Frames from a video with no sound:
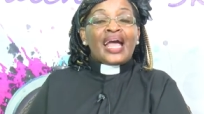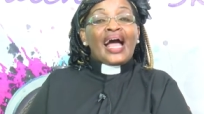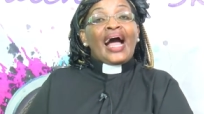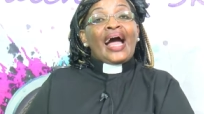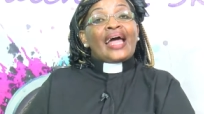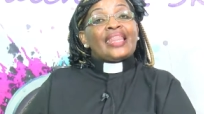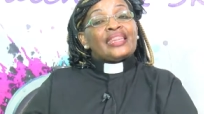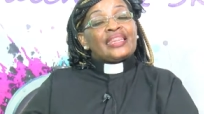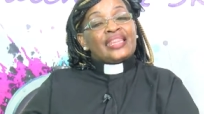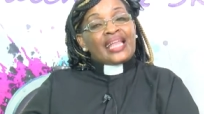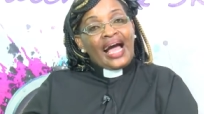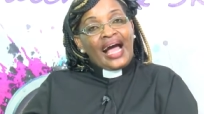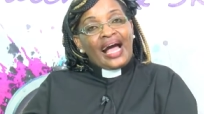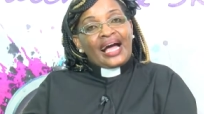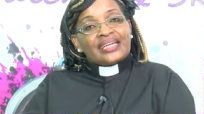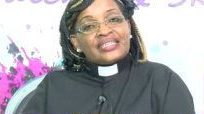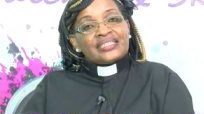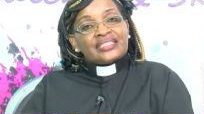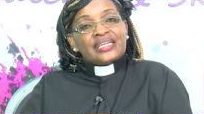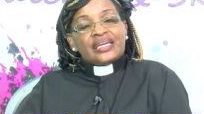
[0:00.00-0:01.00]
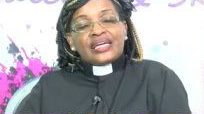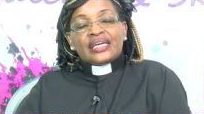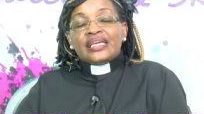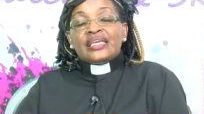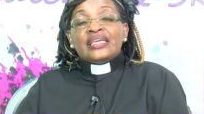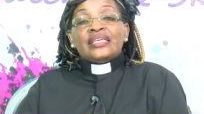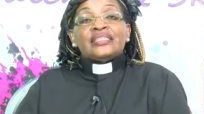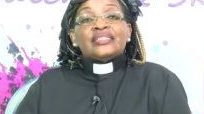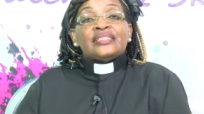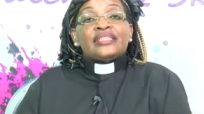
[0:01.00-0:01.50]
And that
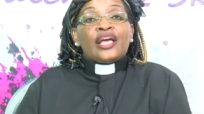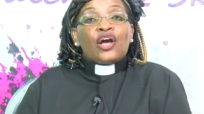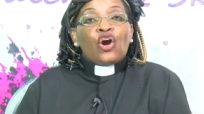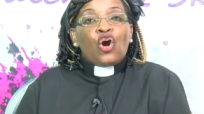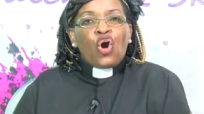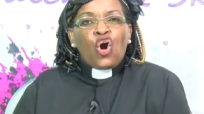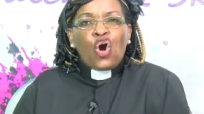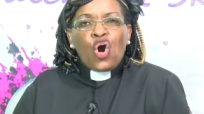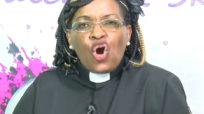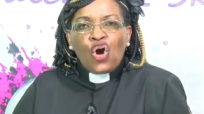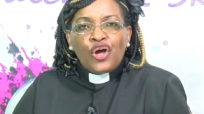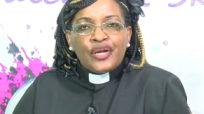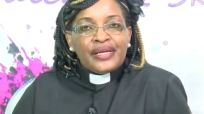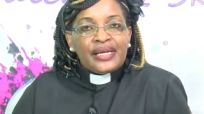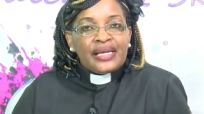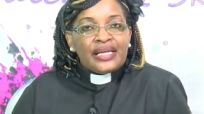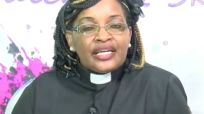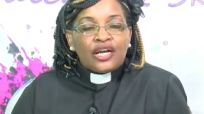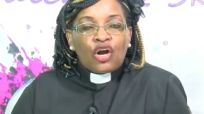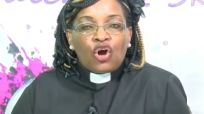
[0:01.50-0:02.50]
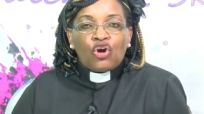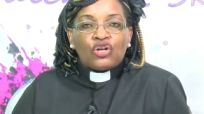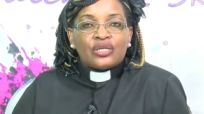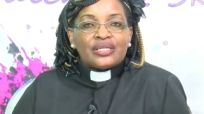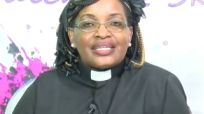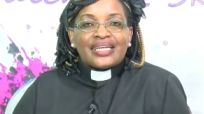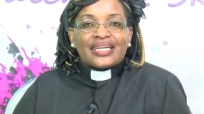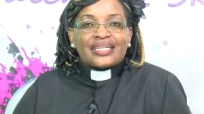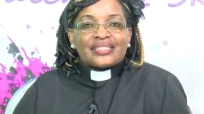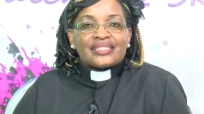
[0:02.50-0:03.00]
is the only
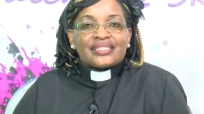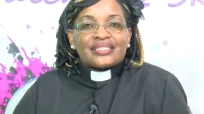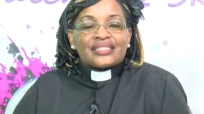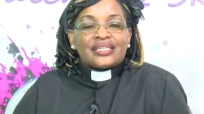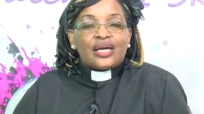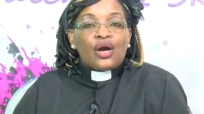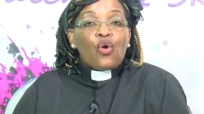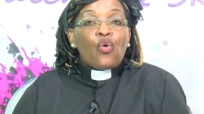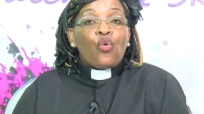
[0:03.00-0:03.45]
context